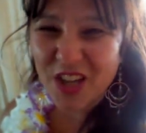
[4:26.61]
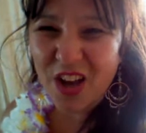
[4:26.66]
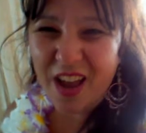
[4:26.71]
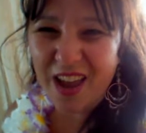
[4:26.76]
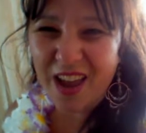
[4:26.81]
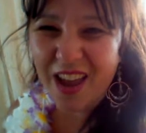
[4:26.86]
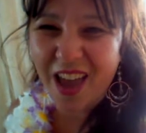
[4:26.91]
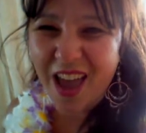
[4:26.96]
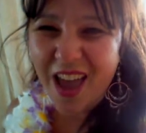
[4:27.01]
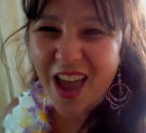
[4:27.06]

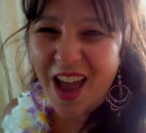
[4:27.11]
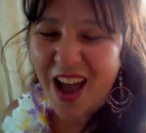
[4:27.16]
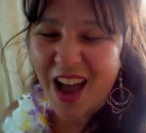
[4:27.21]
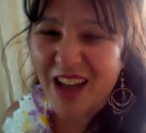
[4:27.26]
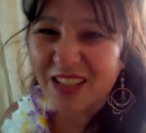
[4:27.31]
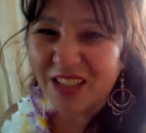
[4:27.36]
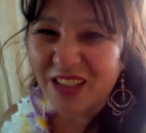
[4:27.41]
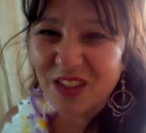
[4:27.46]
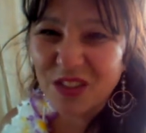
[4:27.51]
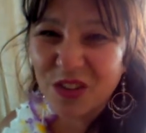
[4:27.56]
I, I
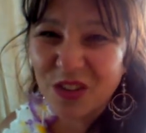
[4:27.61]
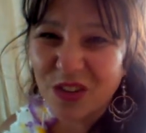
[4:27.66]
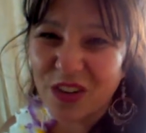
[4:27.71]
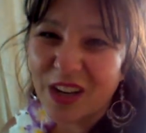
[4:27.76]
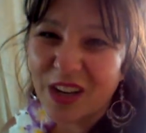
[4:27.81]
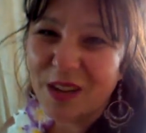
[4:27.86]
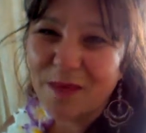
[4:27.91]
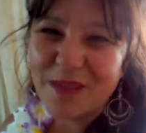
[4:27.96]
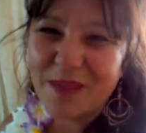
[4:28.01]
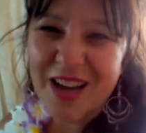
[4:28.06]

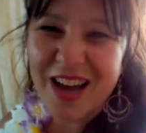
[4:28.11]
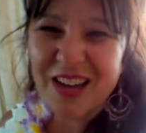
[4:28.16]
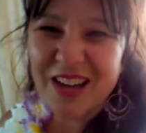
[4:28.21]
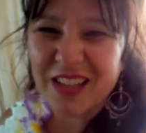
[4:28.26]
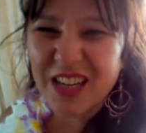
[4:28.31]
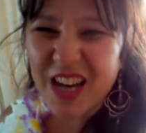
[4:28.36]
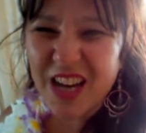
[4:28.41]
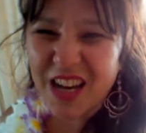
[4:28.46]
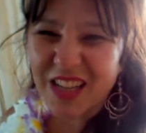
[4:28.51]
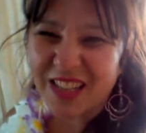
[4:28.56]
screamed
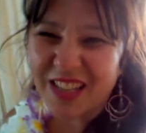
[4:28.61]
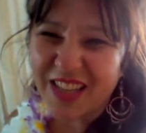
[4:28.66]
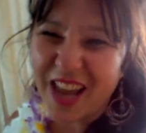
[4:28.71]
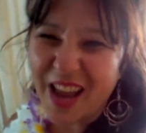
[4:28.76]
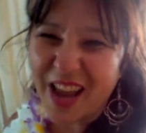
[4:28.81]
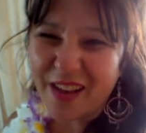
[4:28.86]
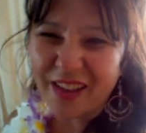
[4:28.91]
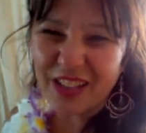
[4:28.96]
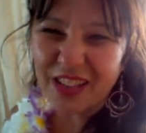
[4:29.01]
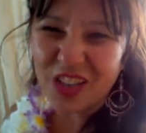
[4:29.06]
out, God damn
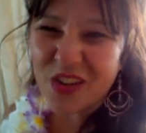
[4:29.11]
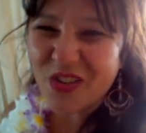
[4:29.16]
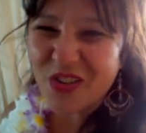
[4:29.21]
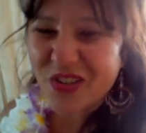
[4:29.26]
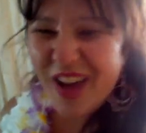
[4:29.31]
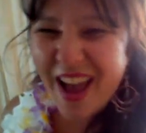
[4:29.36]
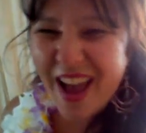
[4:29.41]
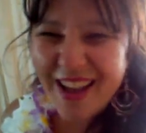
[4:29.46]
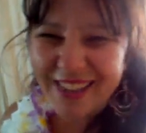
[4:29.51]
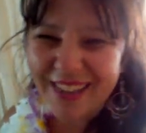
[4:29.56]
you
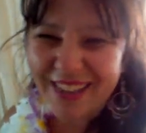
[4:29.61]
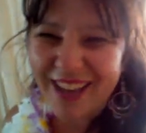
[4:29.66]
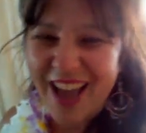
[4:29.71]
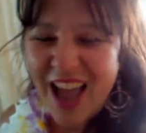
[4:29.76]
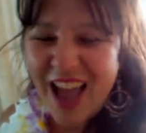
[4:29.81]
guys,